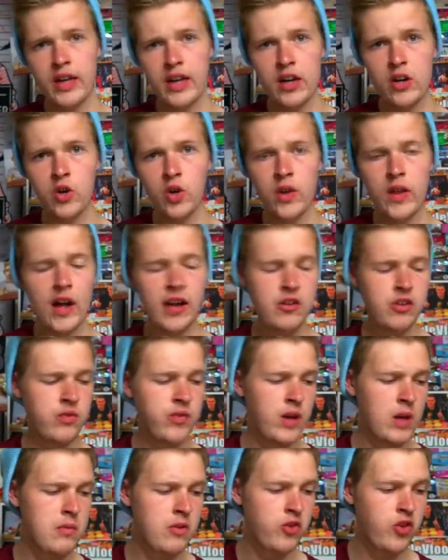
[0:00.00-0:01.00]
day ago that I
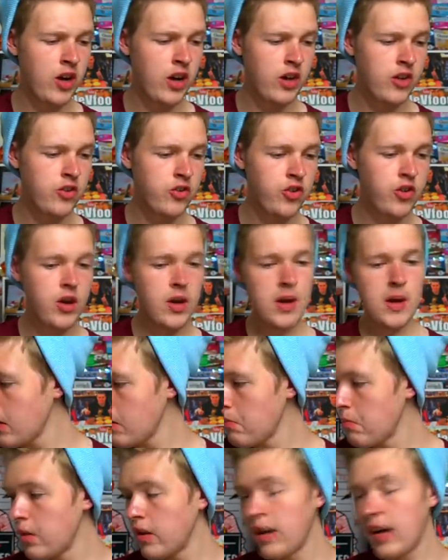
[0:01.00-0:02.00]
just filmed a challenge,
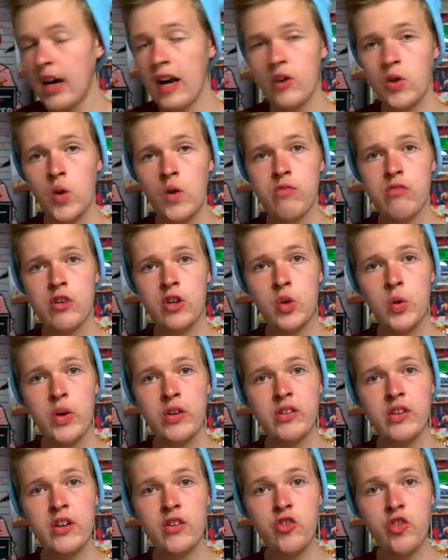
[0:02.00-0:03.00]
but the guys over at
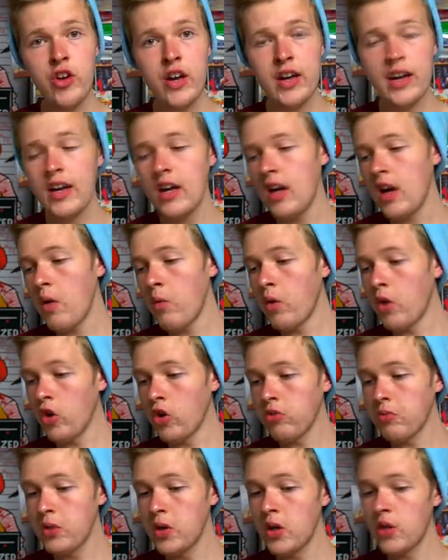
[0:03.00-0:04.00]
Twisted Chick were
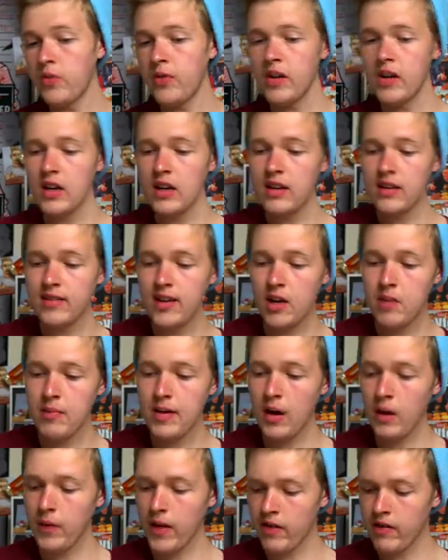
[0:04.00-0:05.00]
awesome enough to send
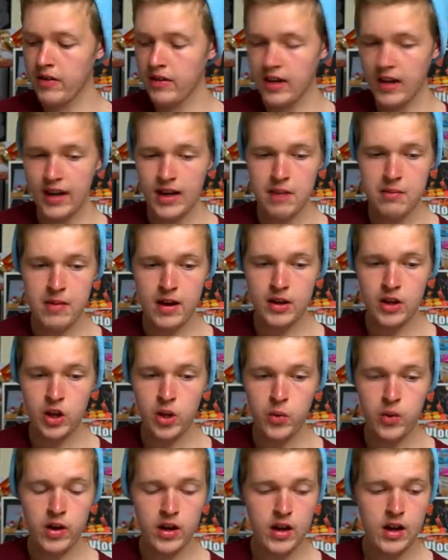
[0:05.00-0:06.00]
me out their entire
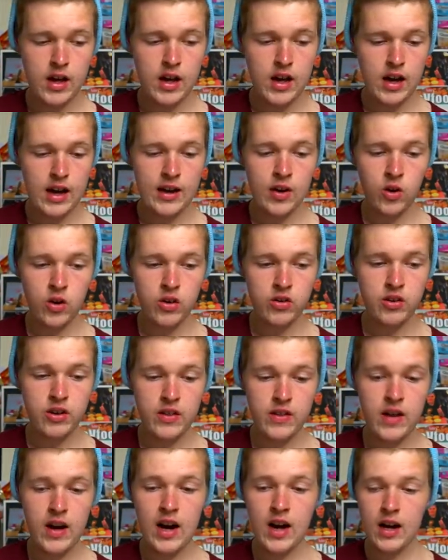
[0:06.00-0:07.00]
menu. And
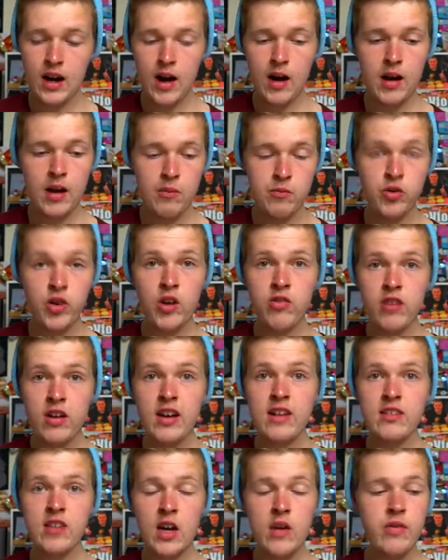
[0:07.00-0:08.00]
honestly, I am generally
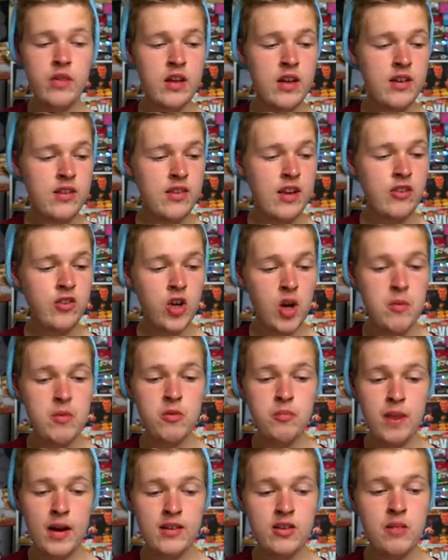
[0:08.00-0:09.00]
excited for this. It's going to be
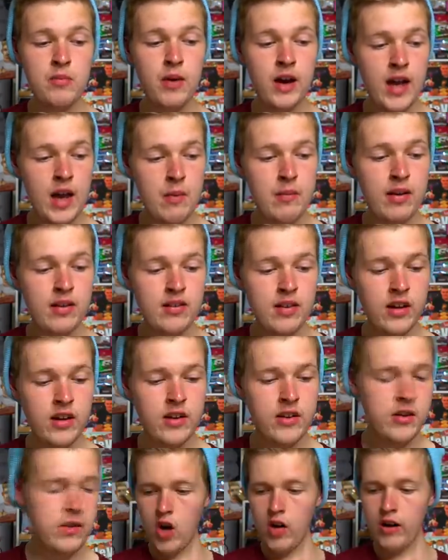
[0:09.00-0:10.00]
spicy, but I am
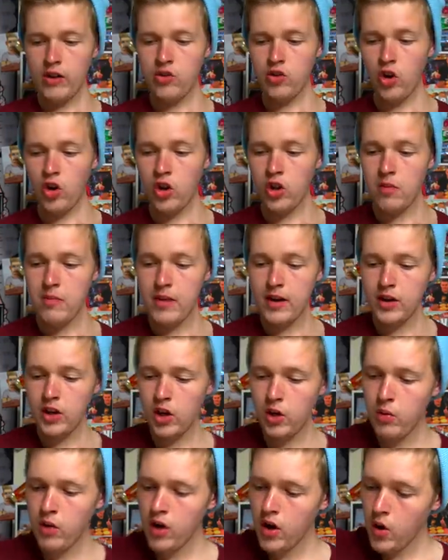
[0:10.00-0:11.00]
excited. All right, so on the
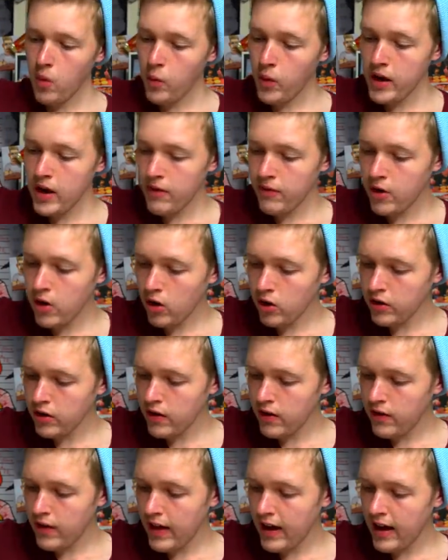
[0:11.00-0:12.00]
menu, we have got
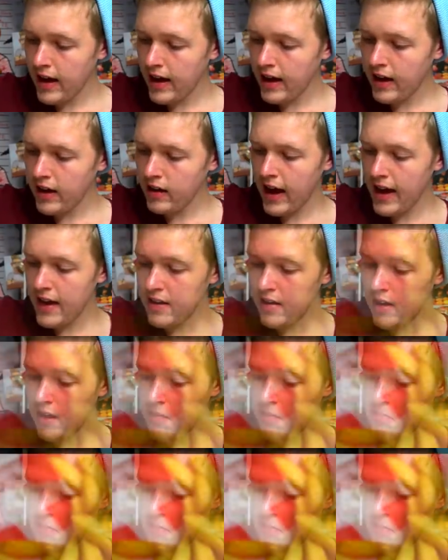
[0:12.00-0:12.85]
their tender